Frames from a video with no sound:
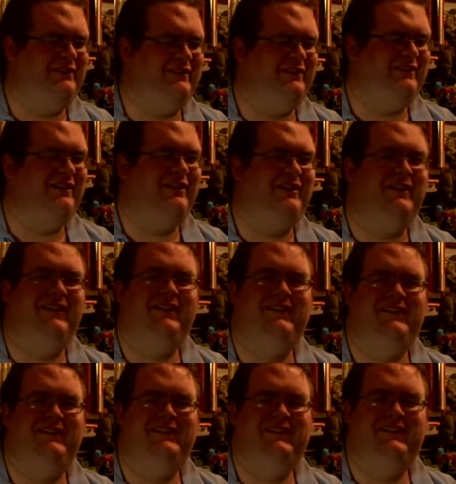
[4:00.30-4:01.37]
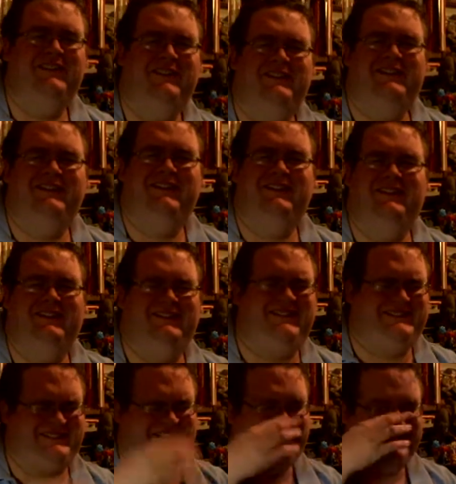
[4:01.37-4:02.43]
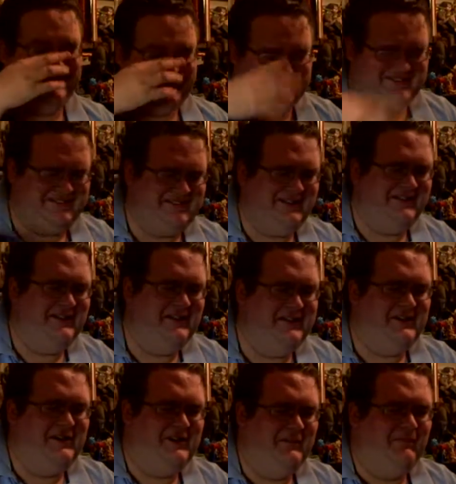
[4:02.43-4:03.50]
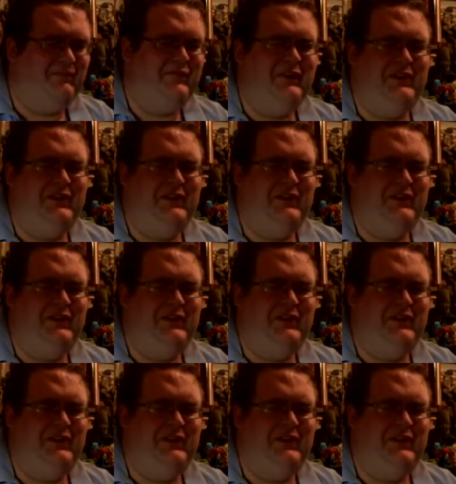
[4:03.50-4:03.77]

Long's chicken. Only there you could get